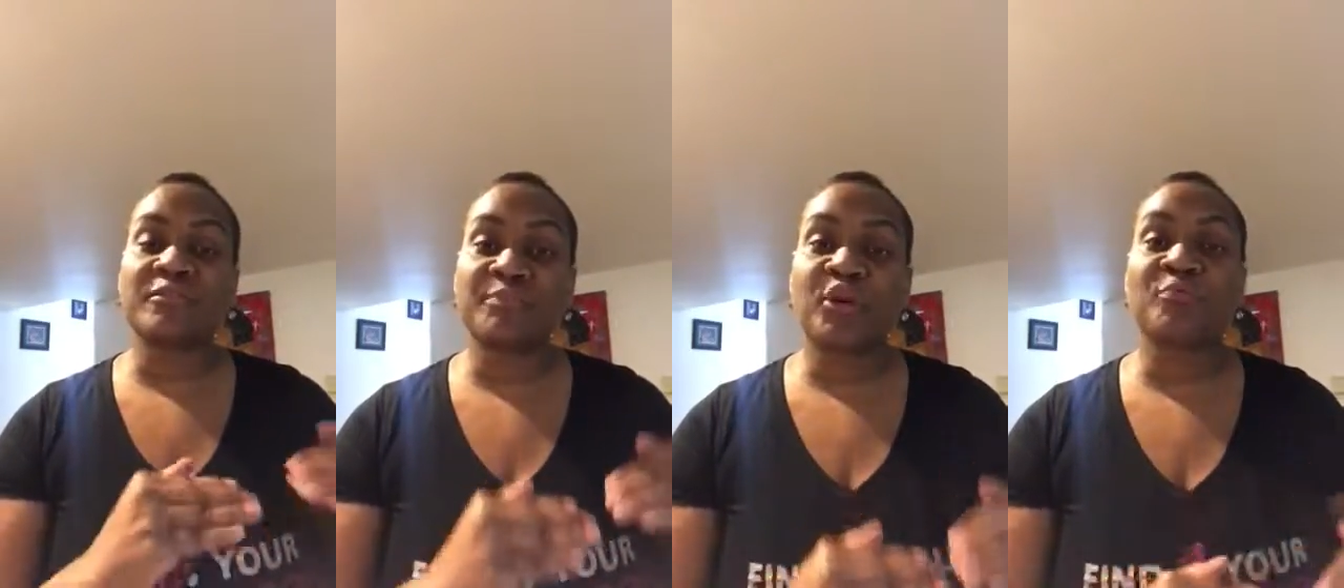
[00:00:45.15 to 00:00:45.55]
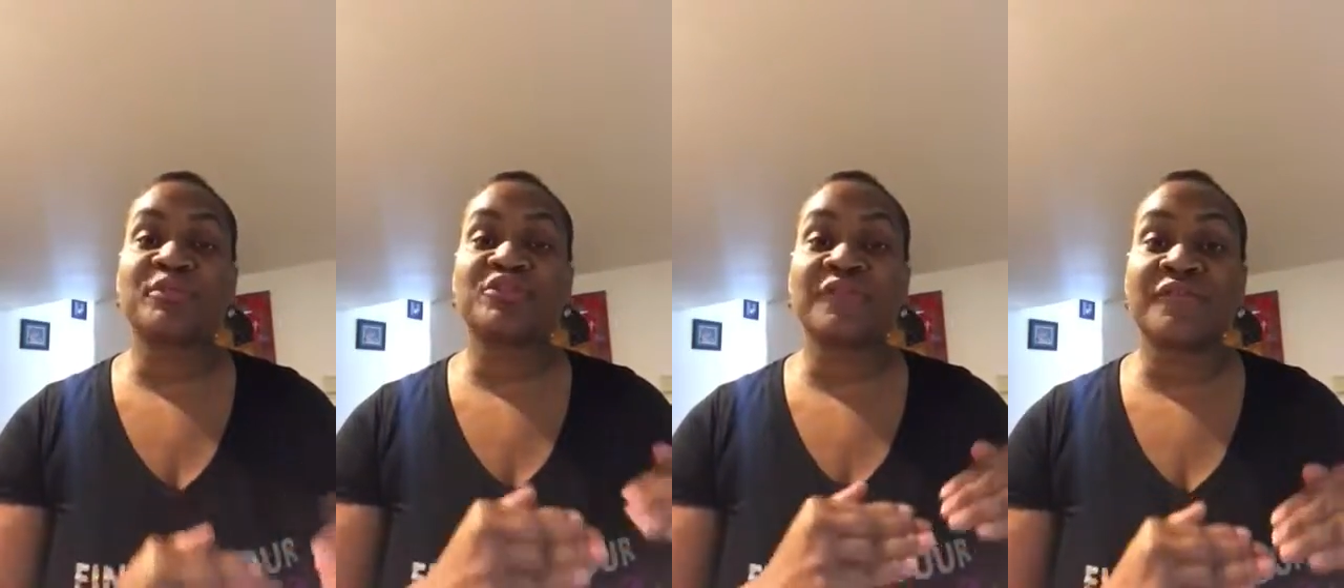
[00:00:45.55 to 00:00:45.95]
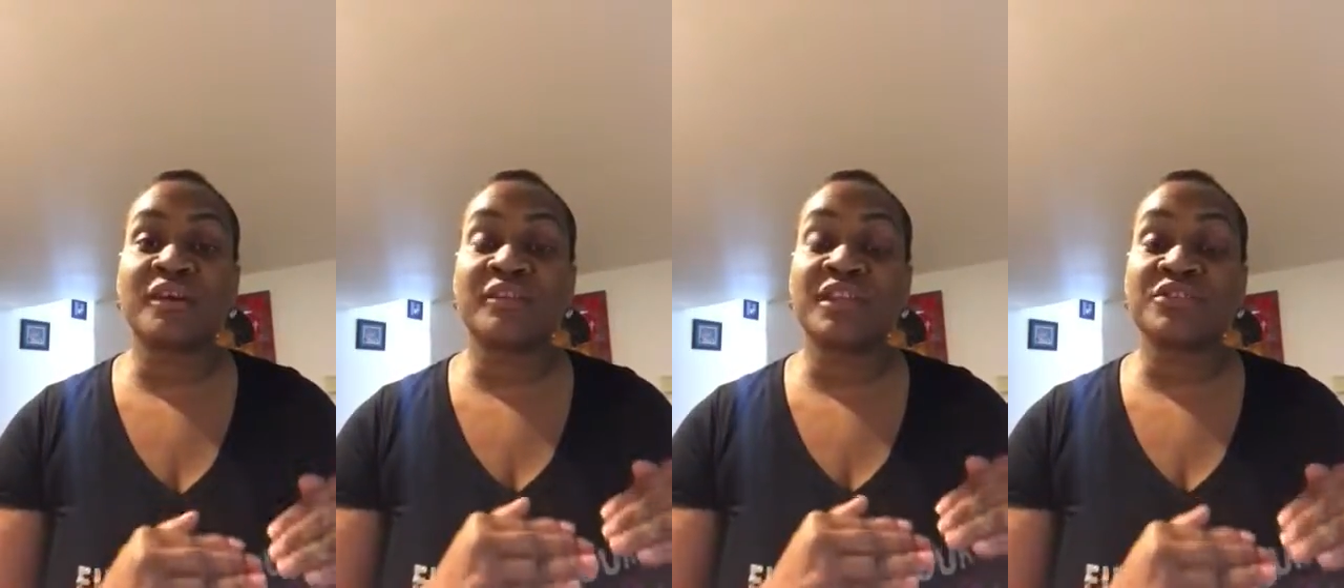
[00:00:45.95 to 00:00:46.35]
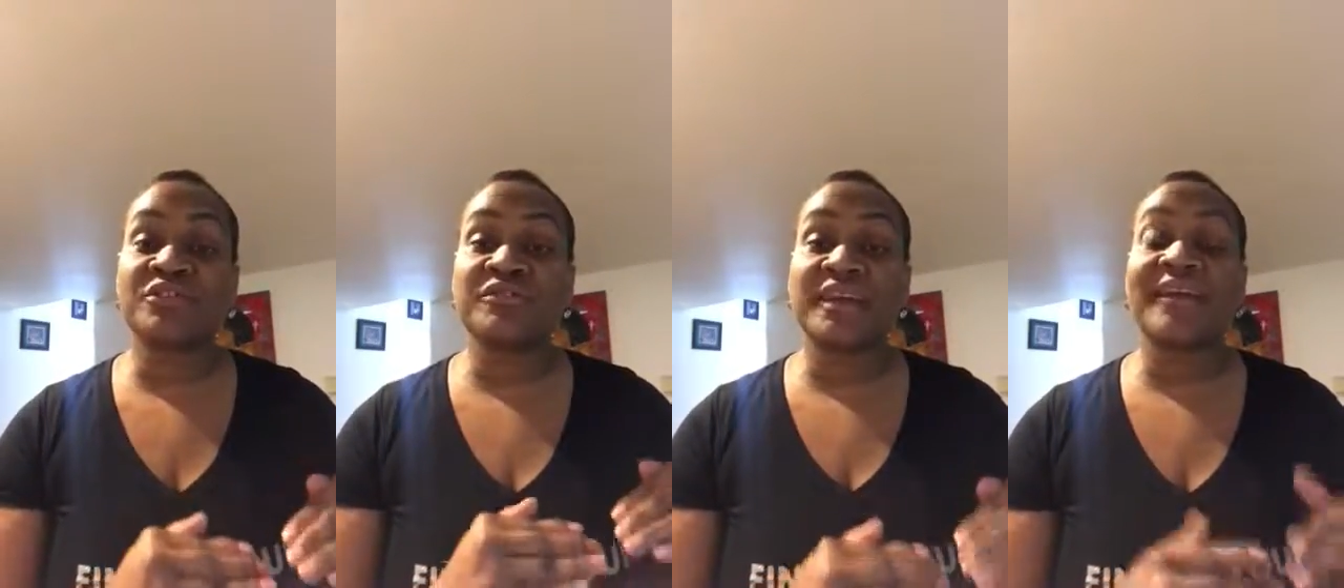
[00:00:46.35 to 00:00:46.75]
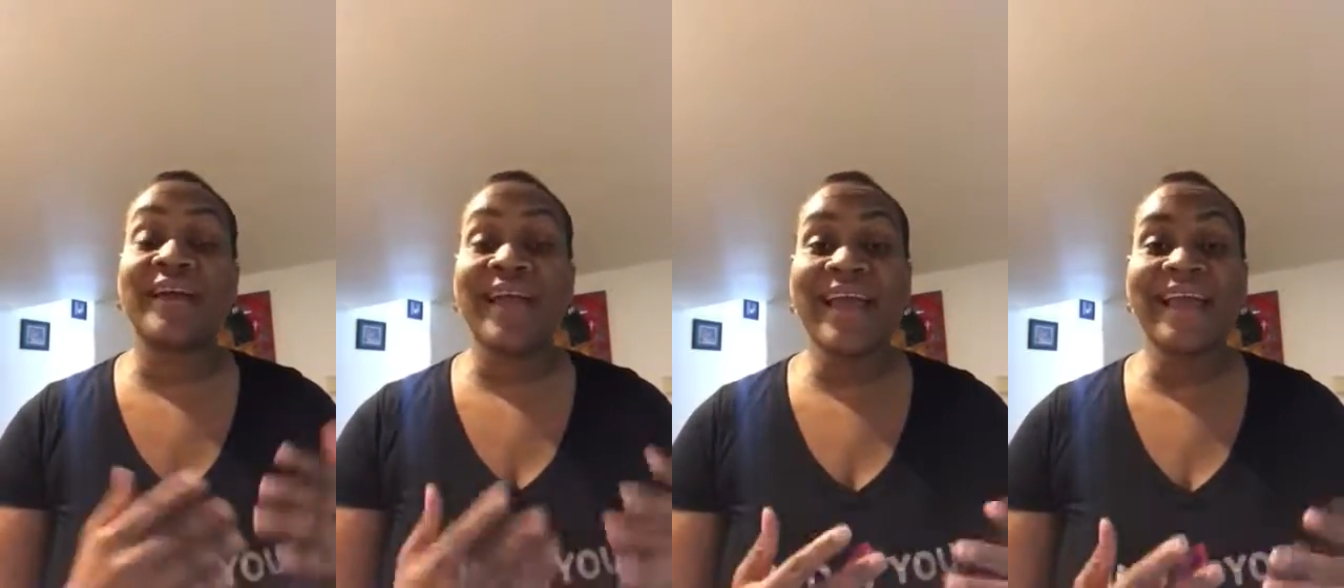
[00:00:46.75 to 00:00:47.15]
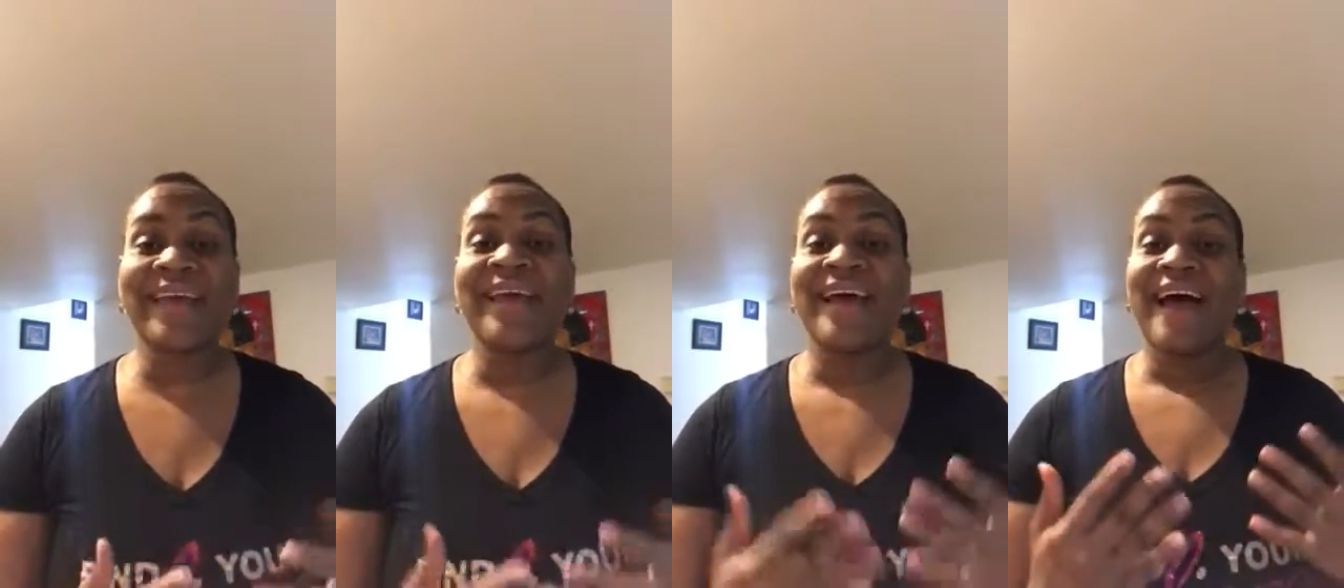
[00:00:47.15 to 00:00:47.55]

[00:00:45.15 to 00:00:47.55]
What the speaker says: the purpose that you're there. Hey,